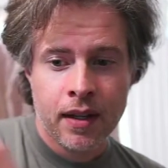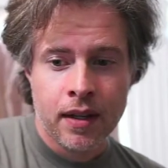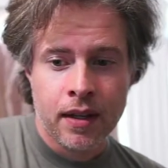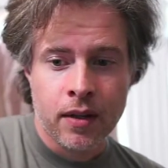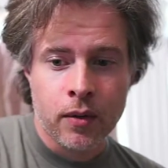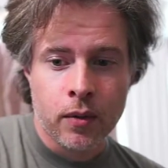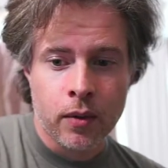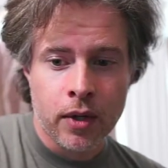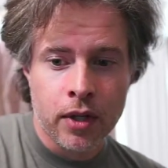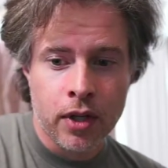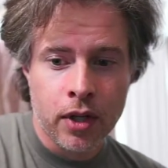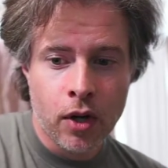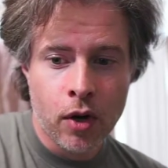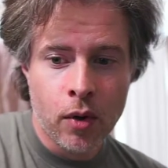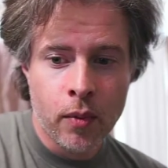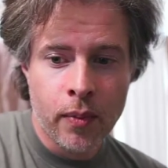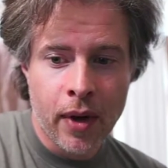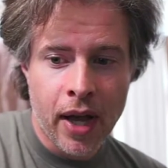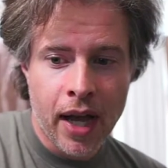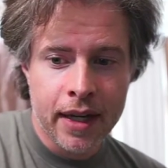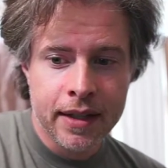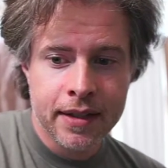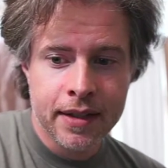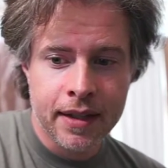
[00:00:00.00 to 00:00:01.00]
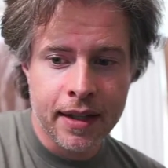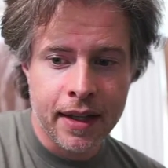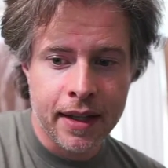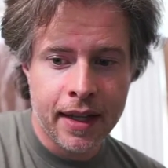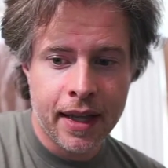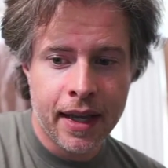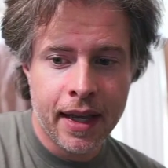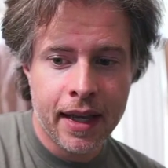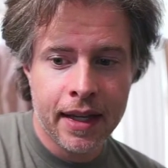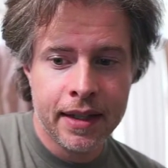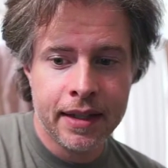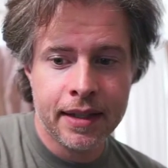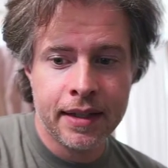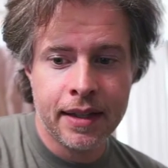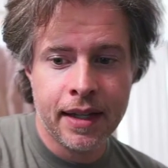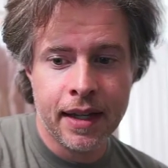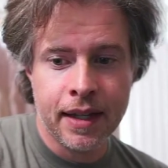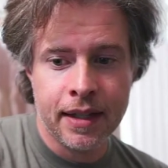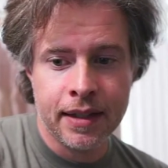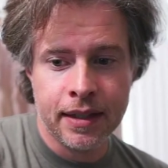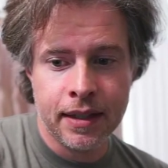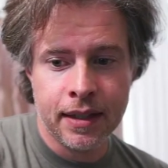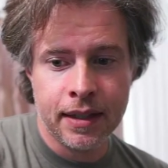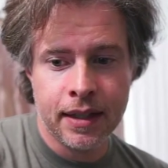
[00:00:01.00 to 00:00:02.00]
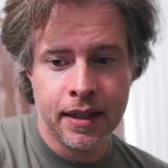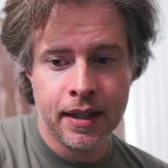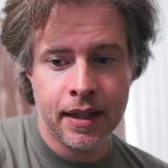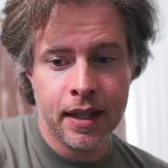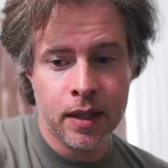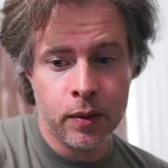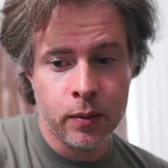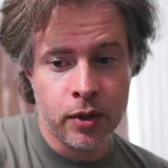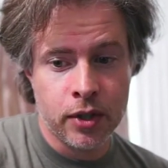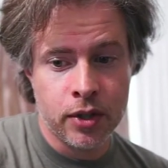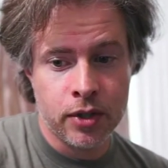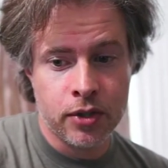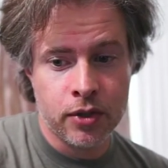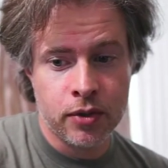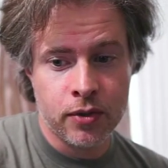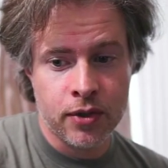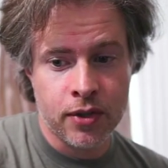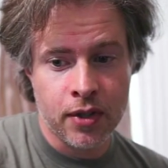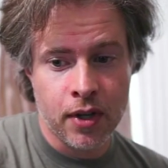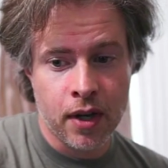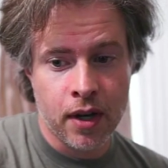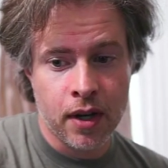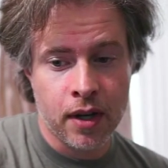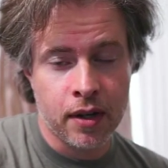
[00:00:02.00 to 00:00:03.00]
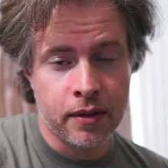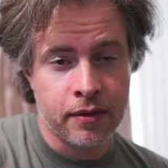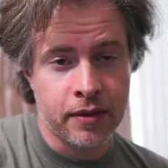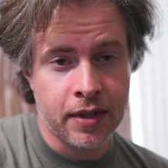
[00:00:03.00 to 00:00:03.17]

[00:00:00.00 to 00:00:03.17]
we're going to go back to that handy dandy image you saw of a